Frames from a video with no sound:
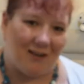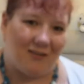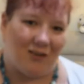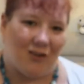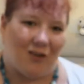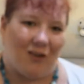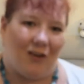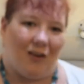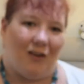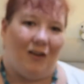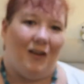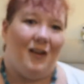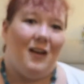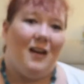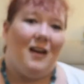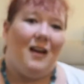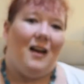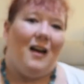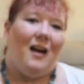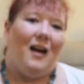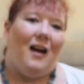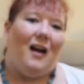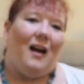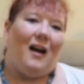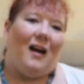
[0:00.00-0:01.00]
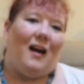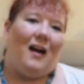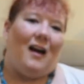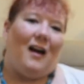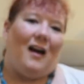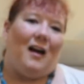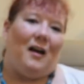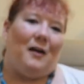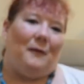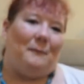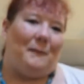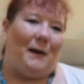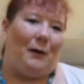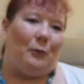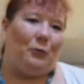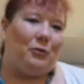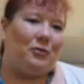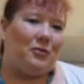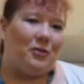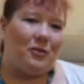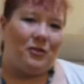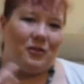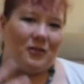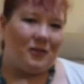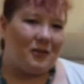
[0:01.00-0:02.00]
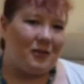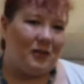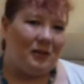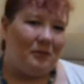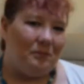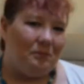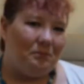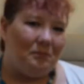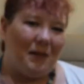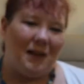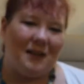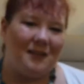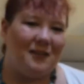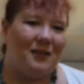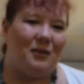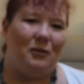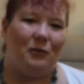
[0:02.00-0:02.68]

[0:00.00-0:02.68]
actually by accident, like like with Jessica.